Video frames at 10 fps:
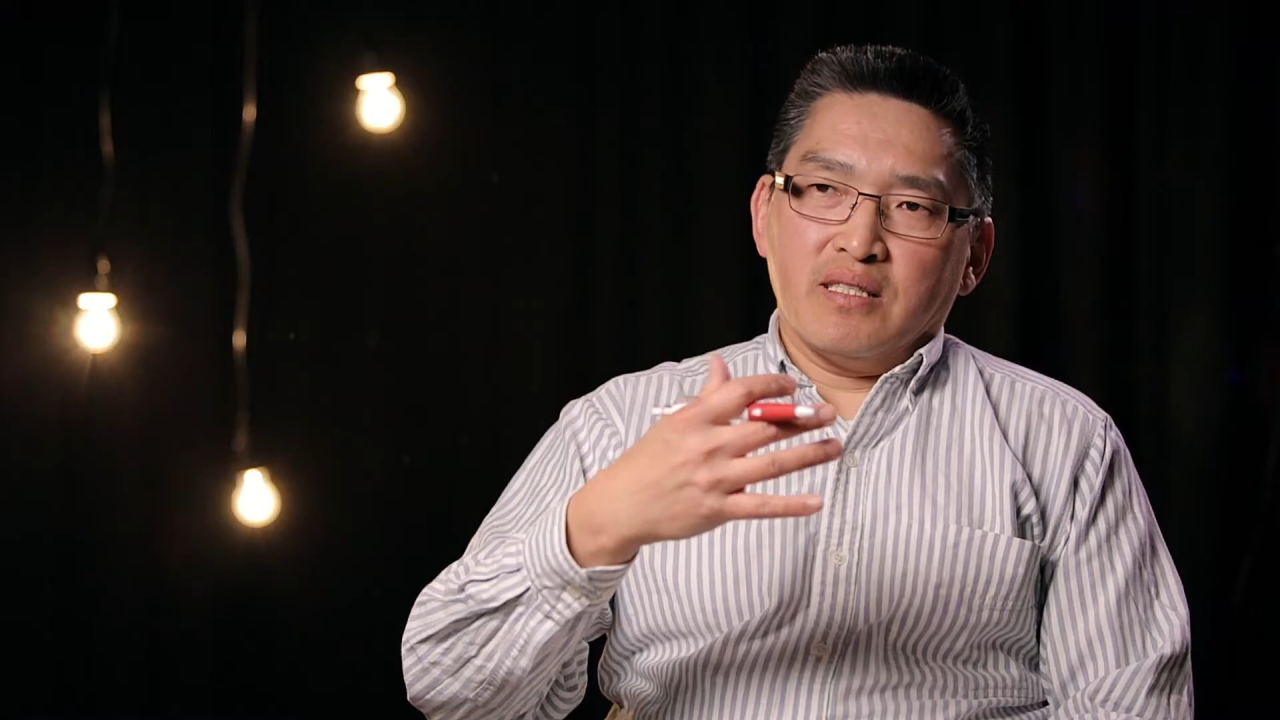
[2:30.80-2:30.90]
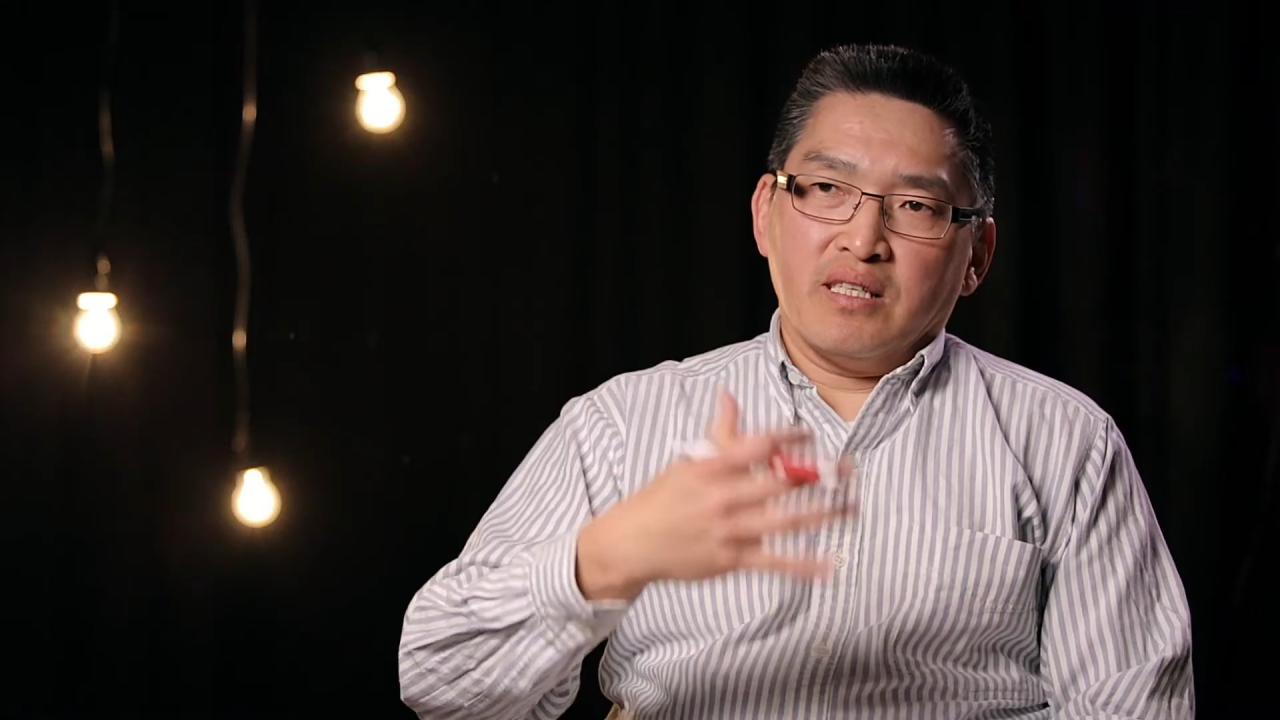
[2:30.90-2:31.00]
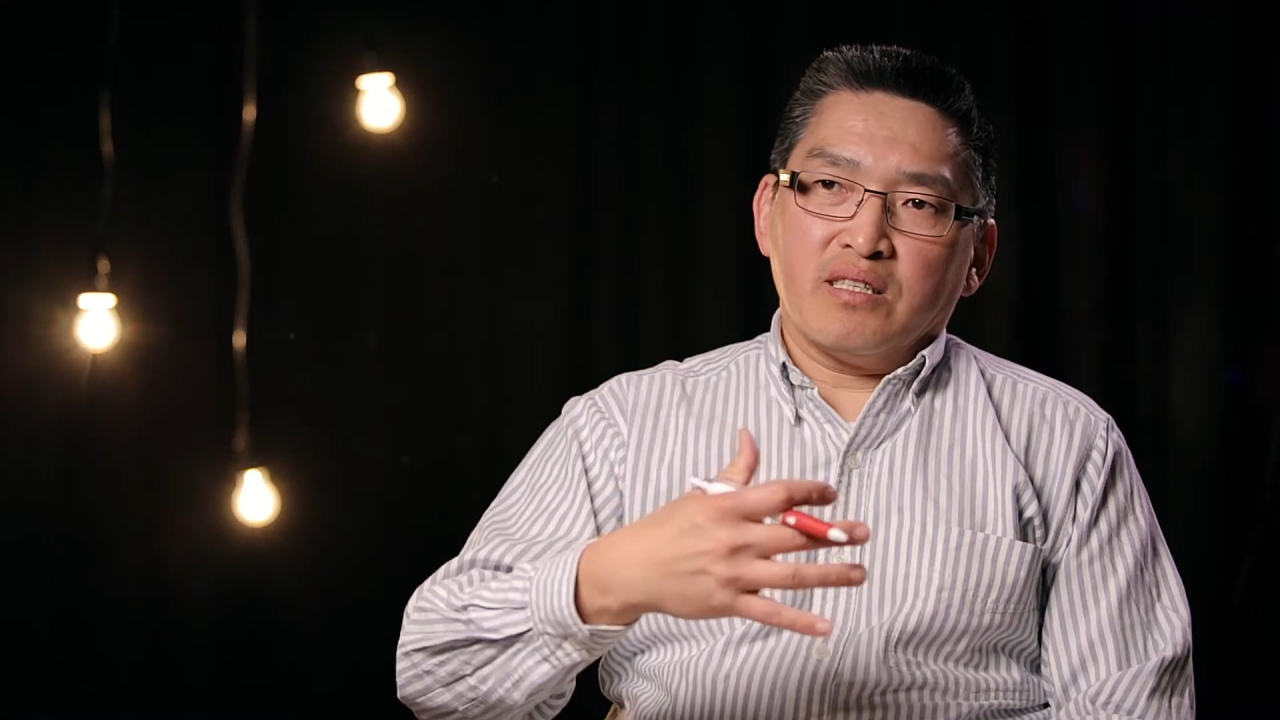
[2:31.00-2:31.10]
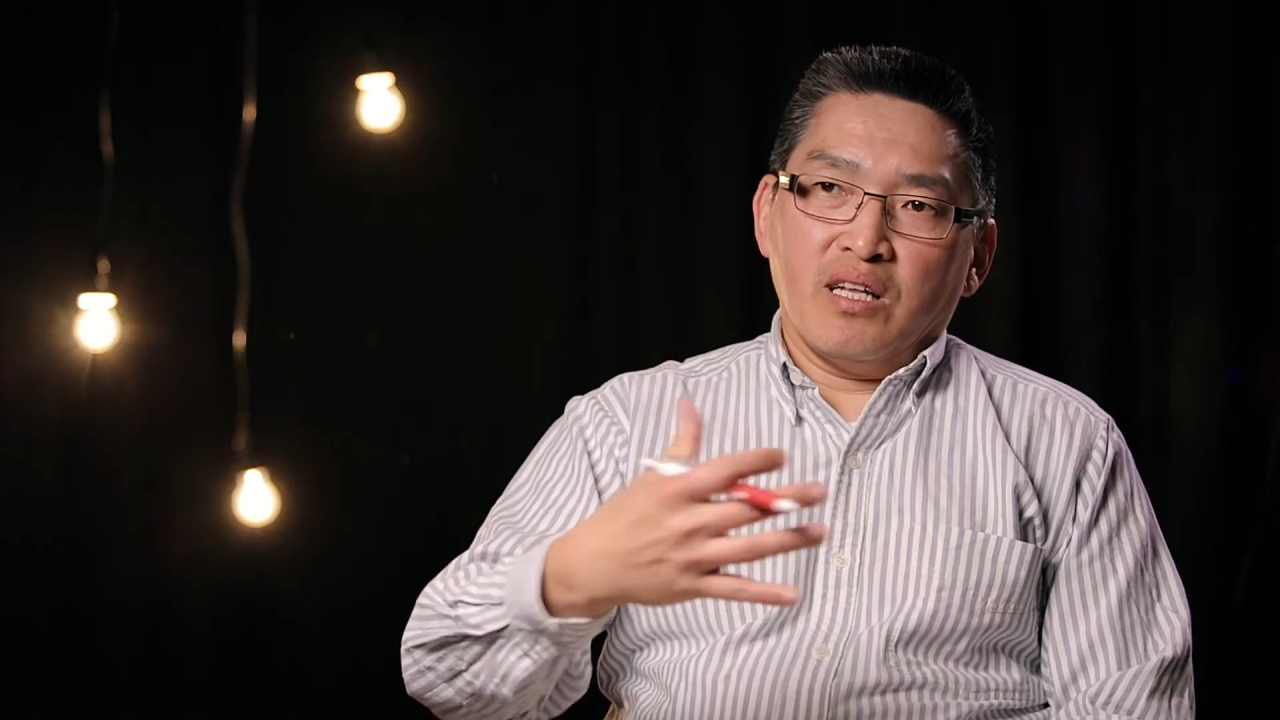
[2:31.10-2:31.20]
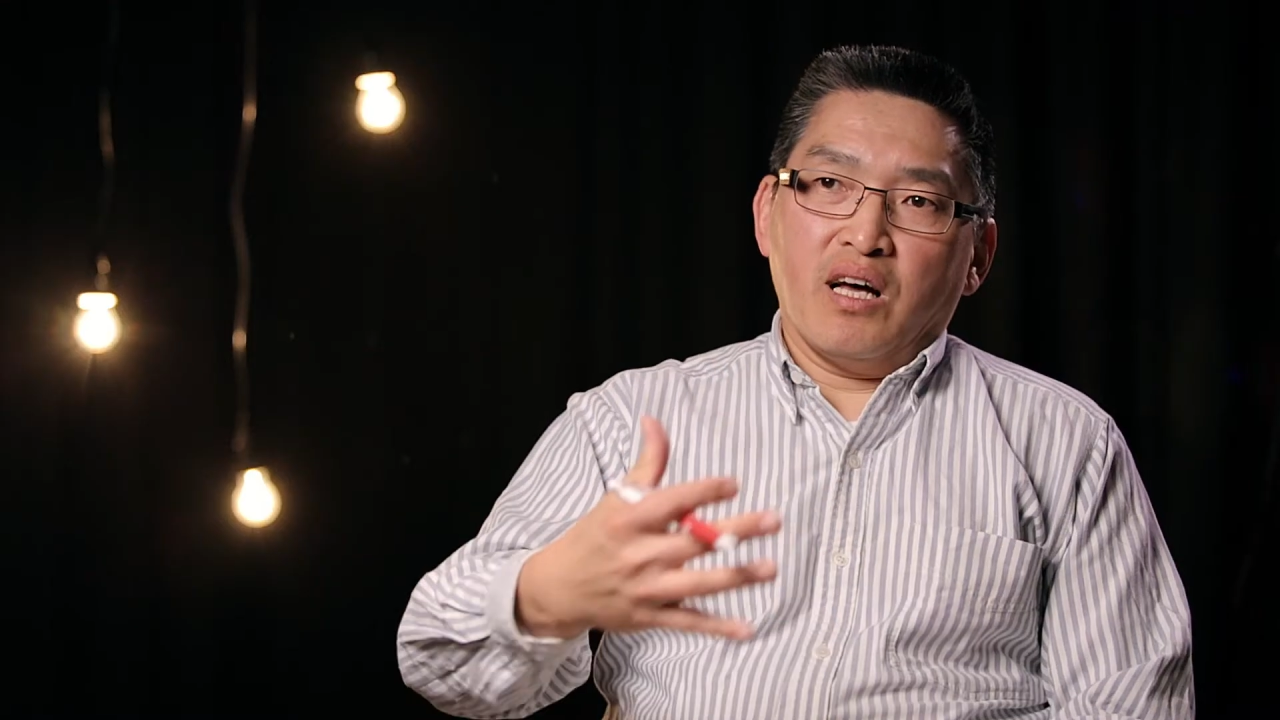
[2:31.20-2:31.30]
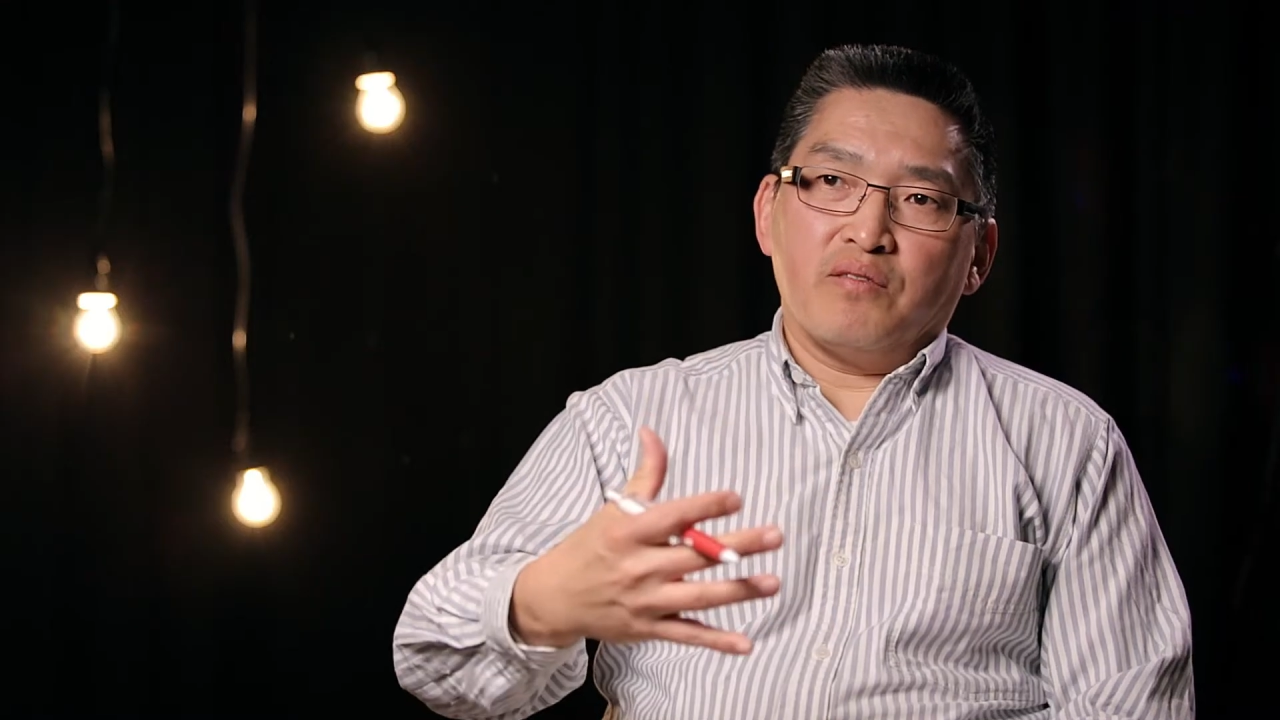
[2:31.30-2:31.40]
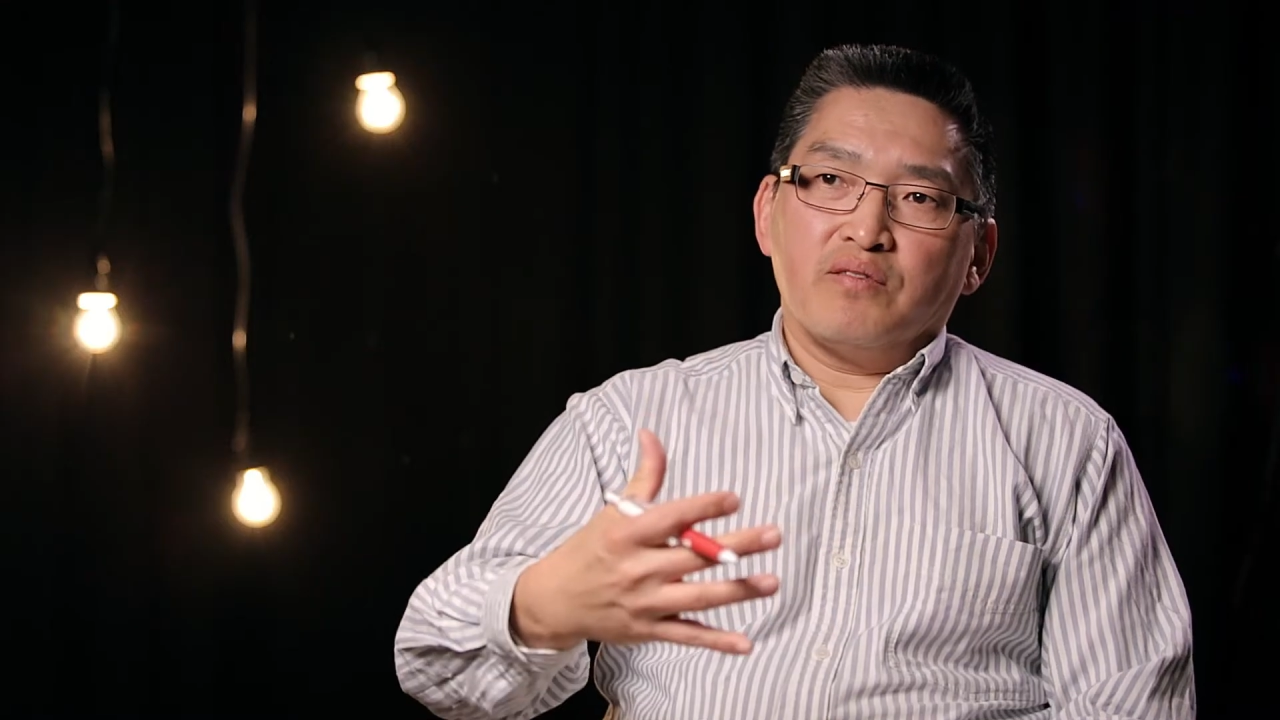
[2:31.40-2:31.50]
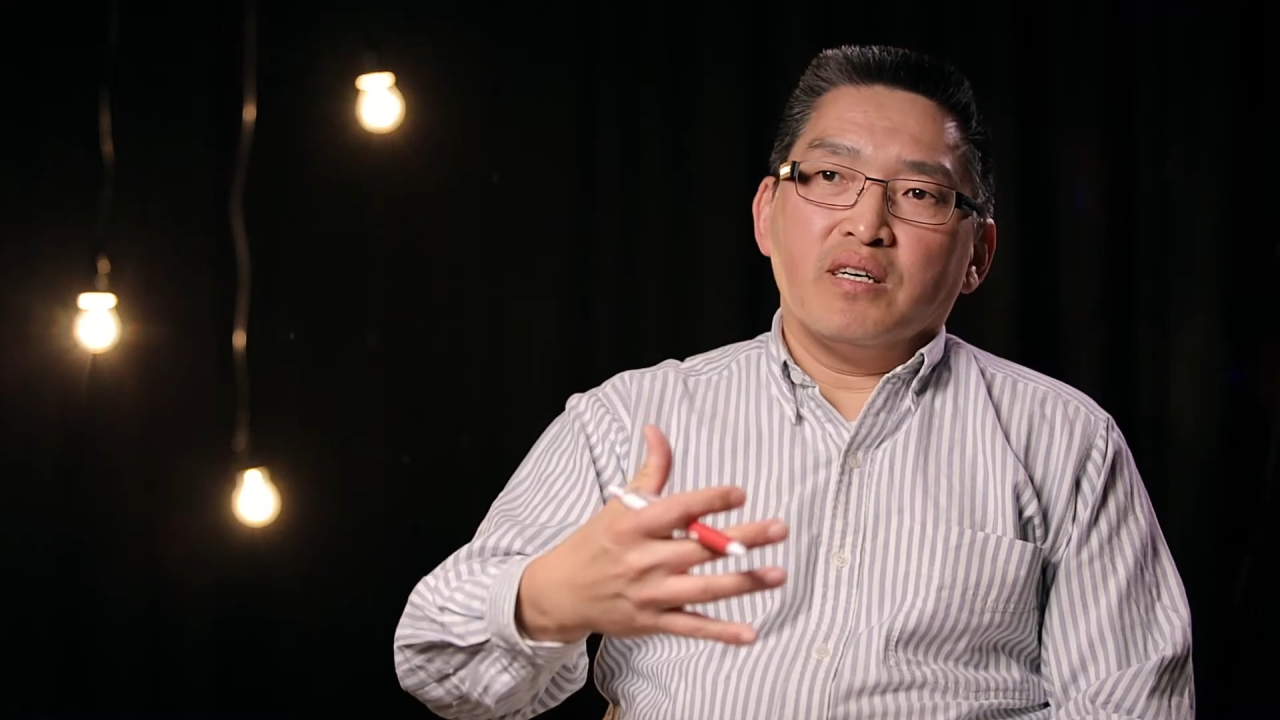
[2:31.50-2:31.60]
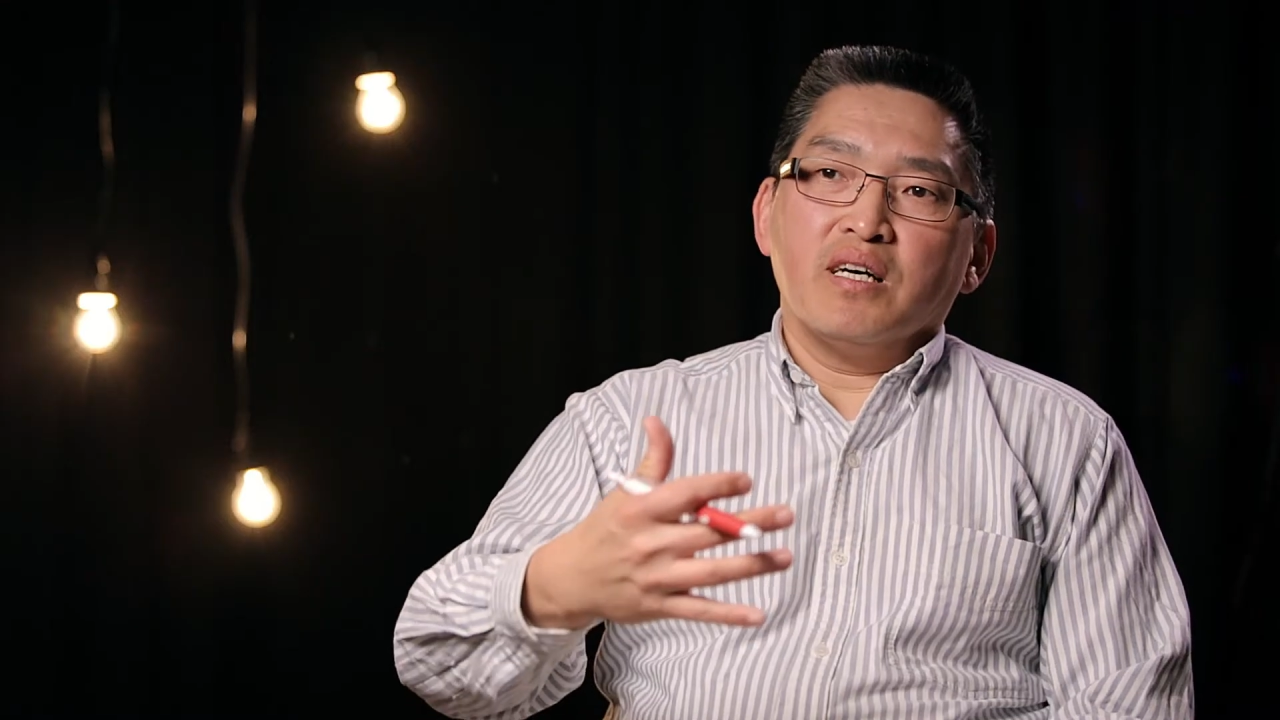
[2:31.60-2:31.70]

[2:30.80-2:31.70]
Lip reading: this love